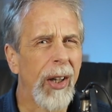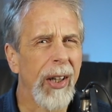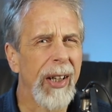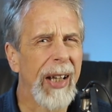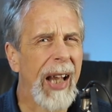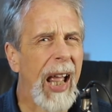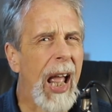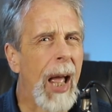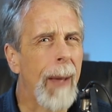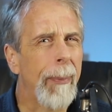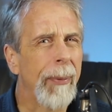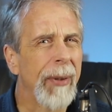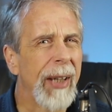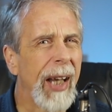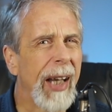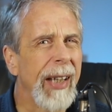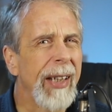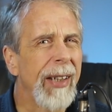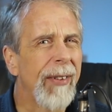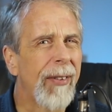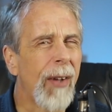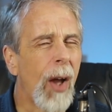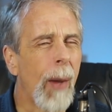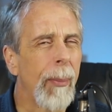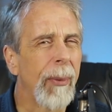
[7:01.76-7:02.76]
going to happen
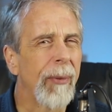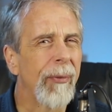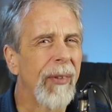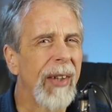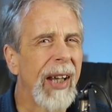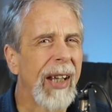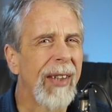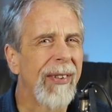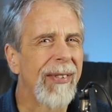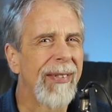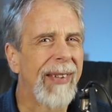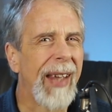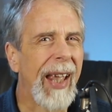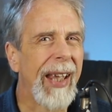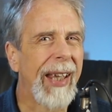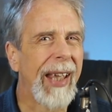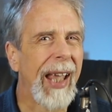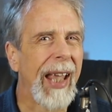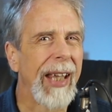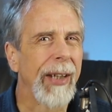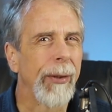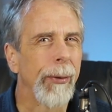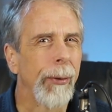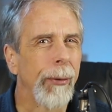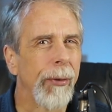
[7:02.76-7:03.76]
anytime in the next
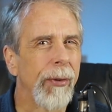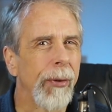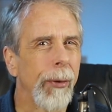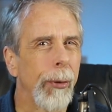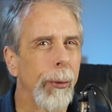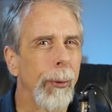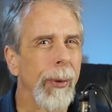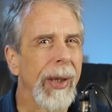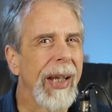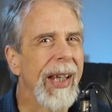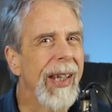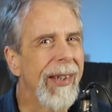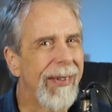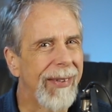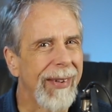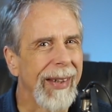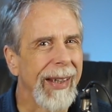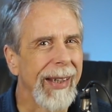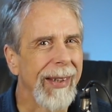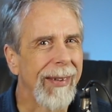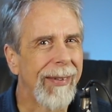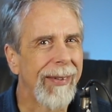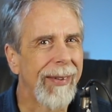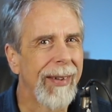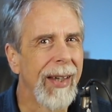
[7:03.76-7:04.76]
decade or two, is
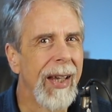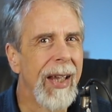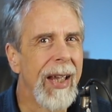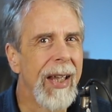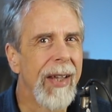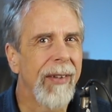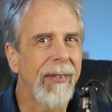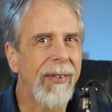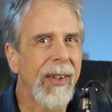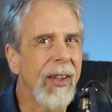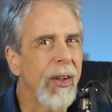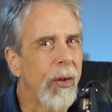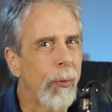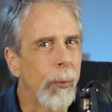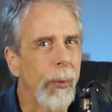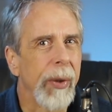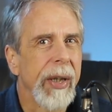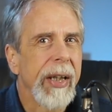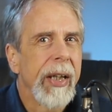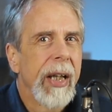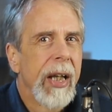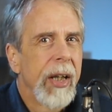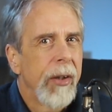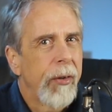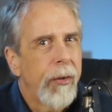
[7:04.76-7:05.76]
it? Since
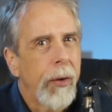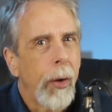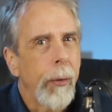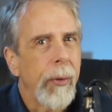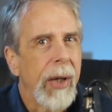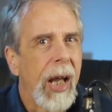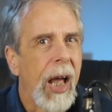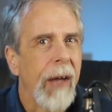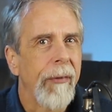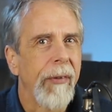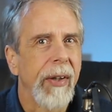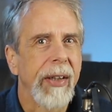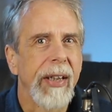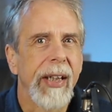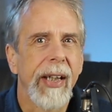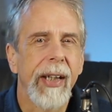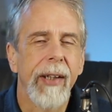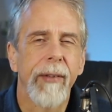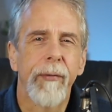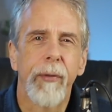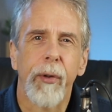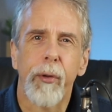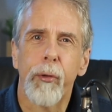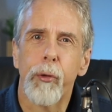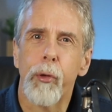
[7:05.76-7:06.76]
we don't have any
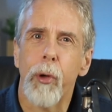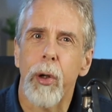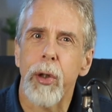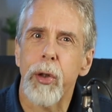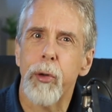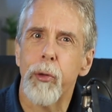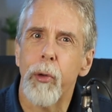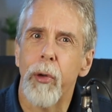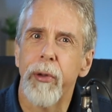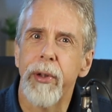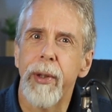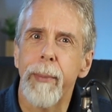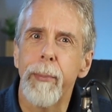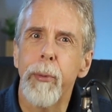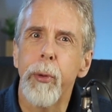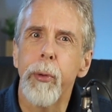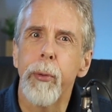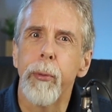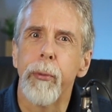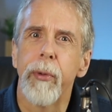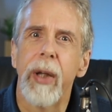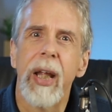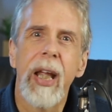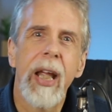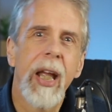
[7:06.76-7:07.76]
infrastructure on the
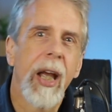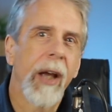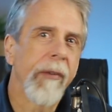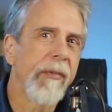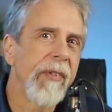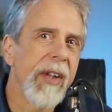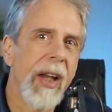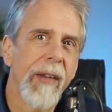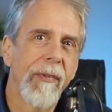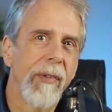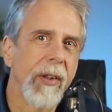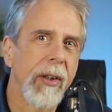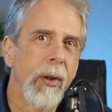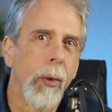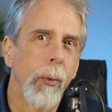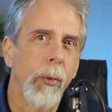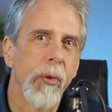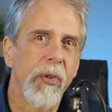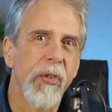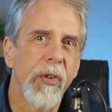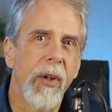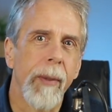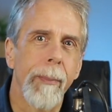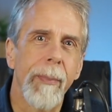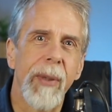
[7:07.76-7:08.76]
moon, have never
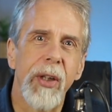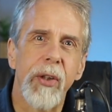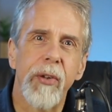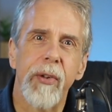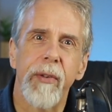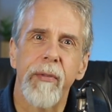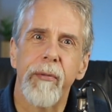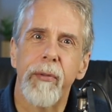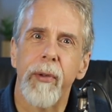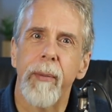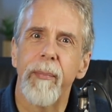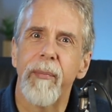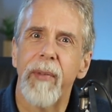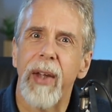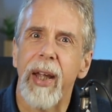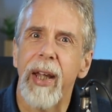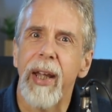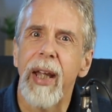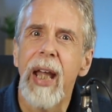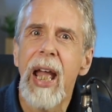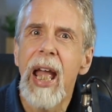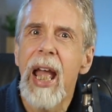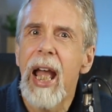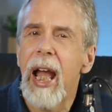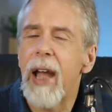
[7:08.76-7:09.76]
launched a mission from there,
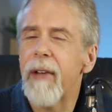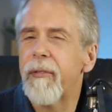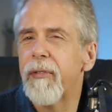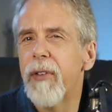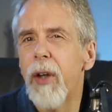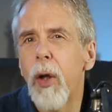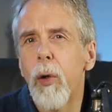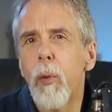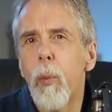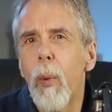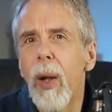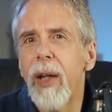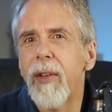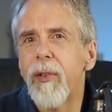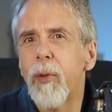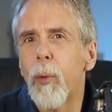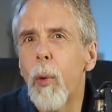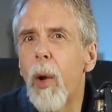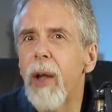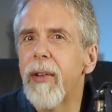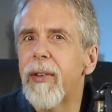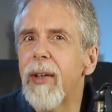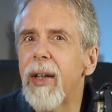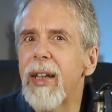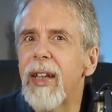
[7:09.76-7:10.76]
have no way to
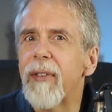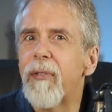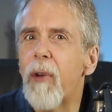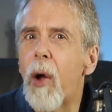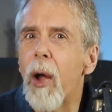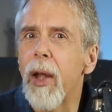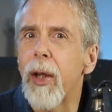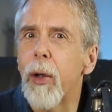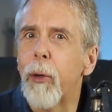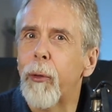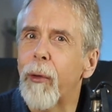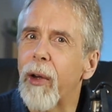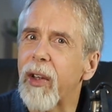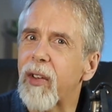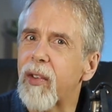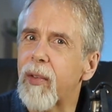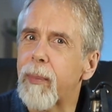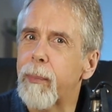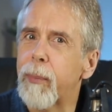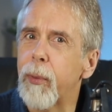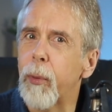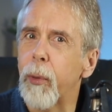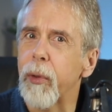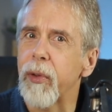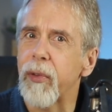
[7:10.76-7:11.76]
identify or
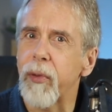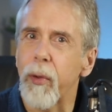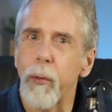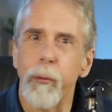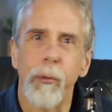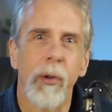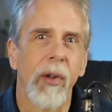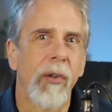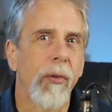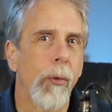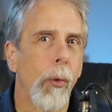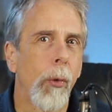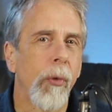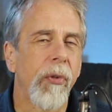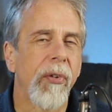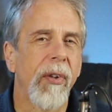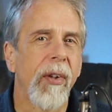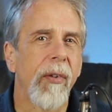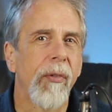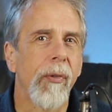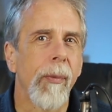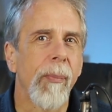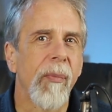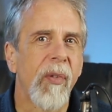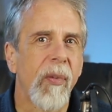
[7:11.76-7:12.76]
exploit
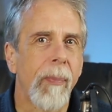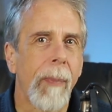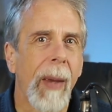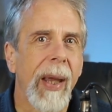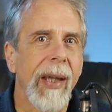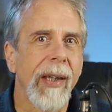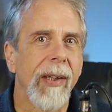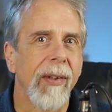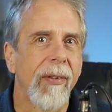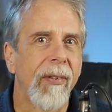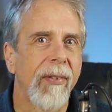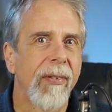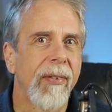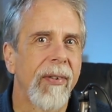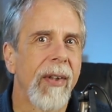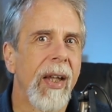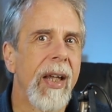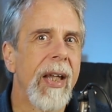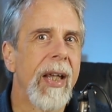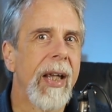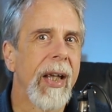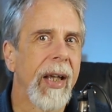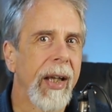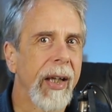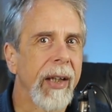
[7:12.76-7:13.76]
resources from space.
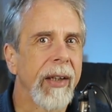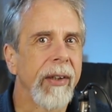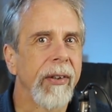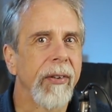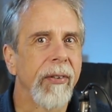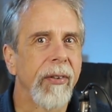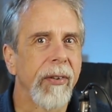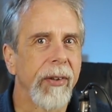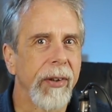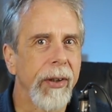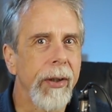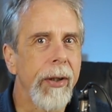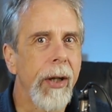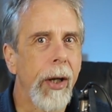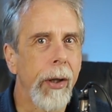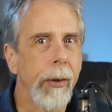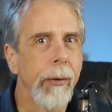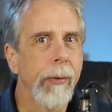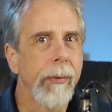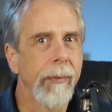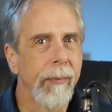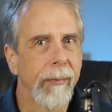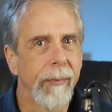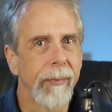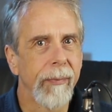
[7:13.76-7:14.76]
And, you
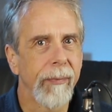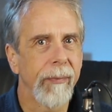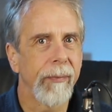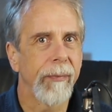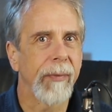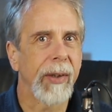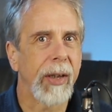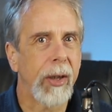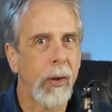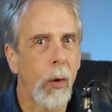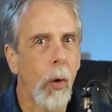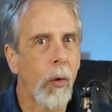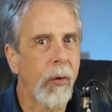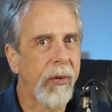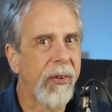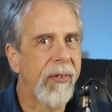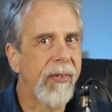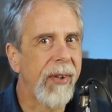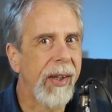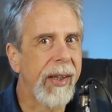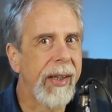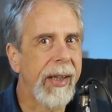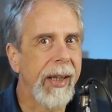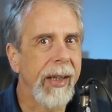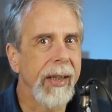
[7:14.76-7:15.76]
know, the clock's
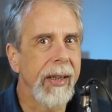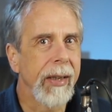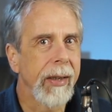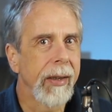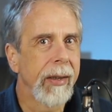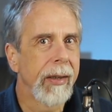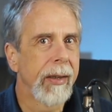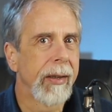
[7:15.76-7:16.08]
ticking.